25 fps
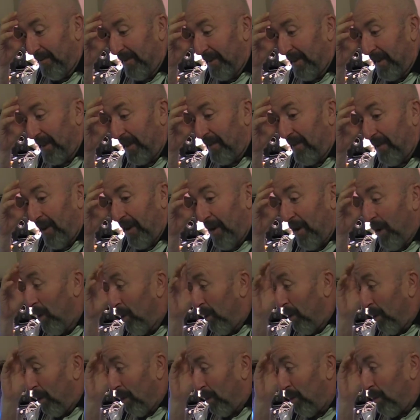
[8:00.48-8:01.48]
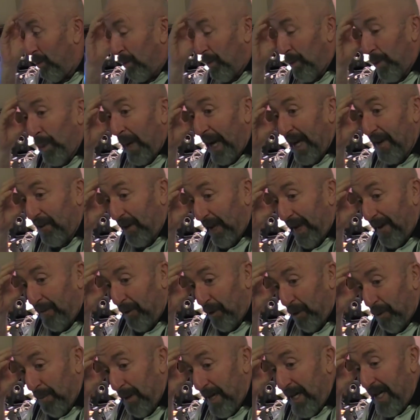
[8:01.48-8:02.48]
They say, oh, you guys have
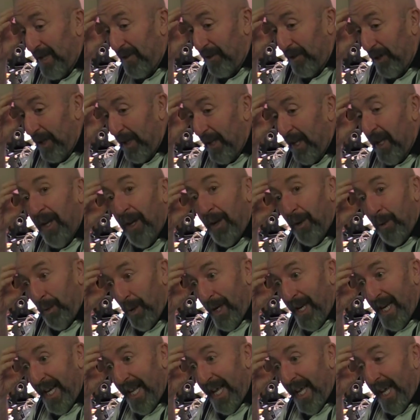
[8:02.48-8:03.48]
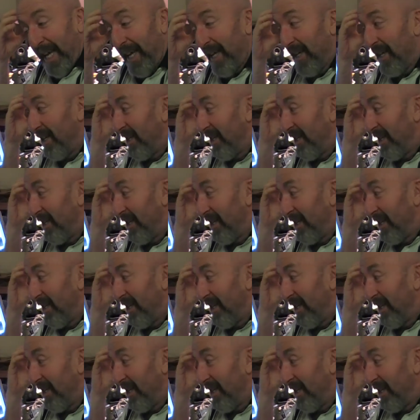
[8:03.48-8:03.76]
so much. Really?